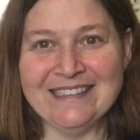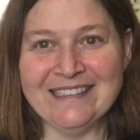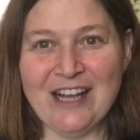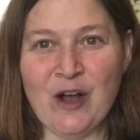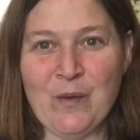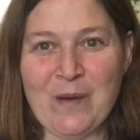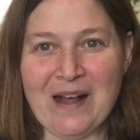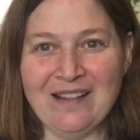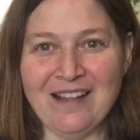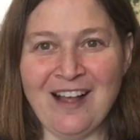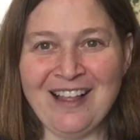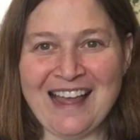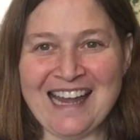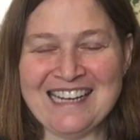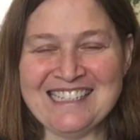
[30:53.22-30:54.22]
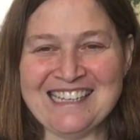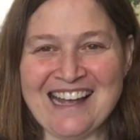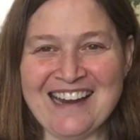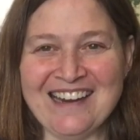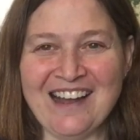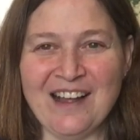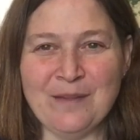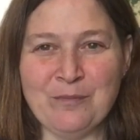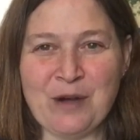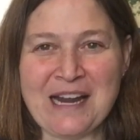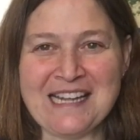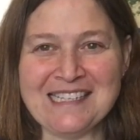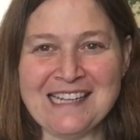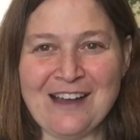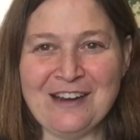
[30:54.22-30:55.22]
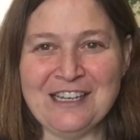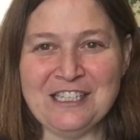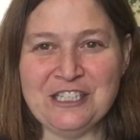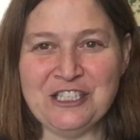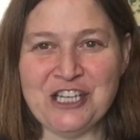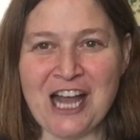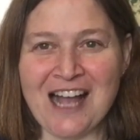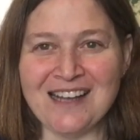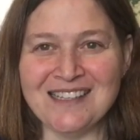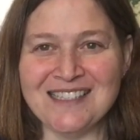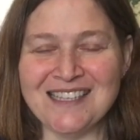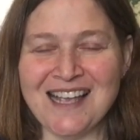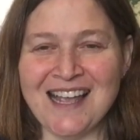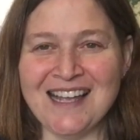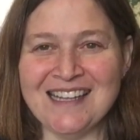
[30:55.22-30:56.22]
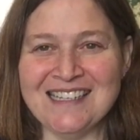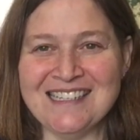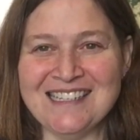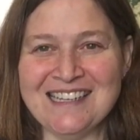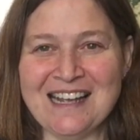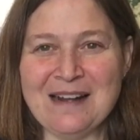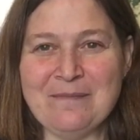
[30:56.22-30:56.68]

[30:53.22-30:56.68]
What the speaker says: Oh well, I'll get it done. I'll break it down into chunks, and